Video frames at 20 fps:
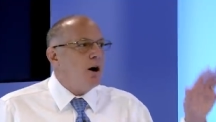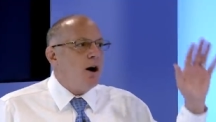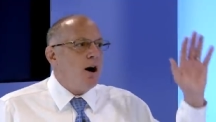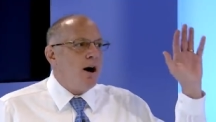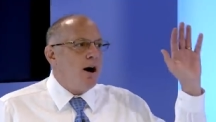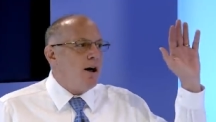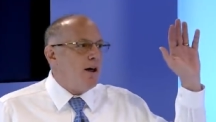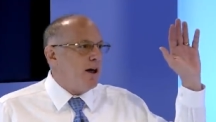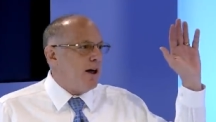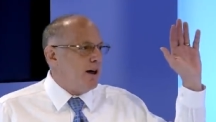
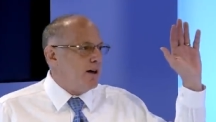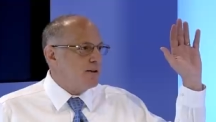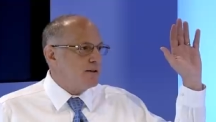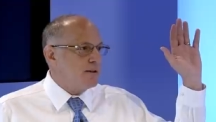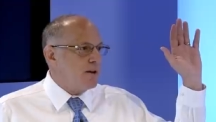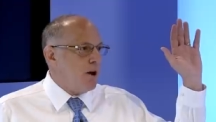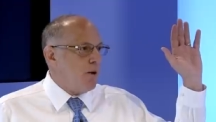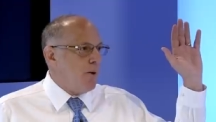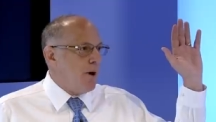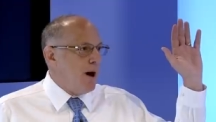All
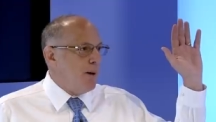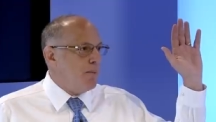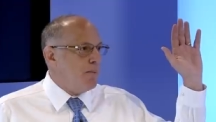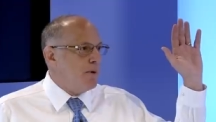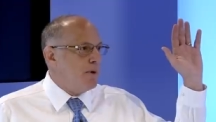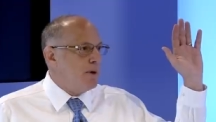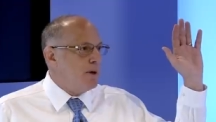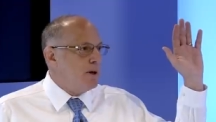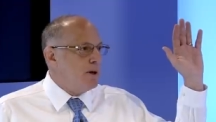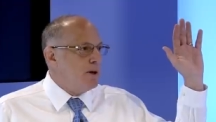hands go up.
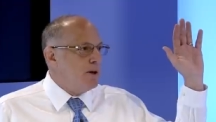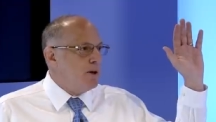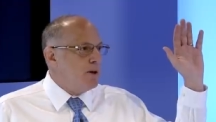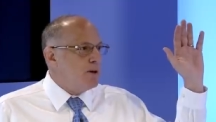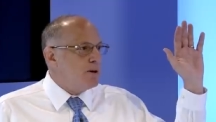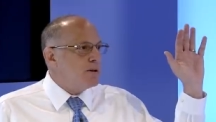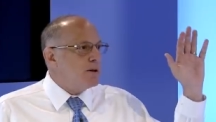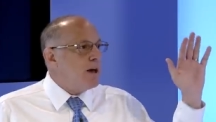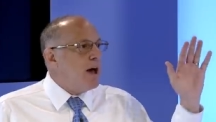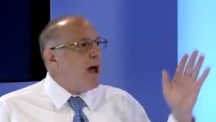
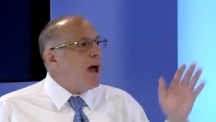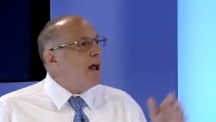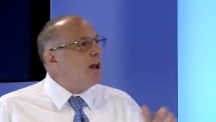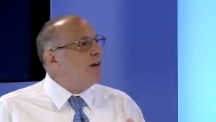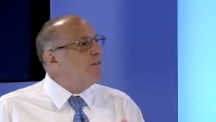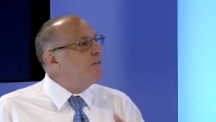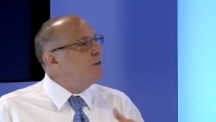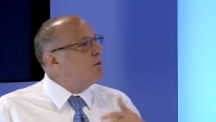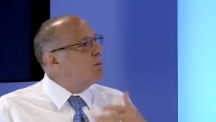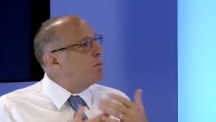And
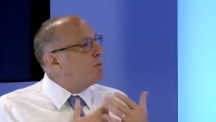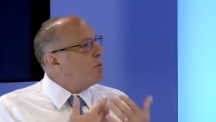if you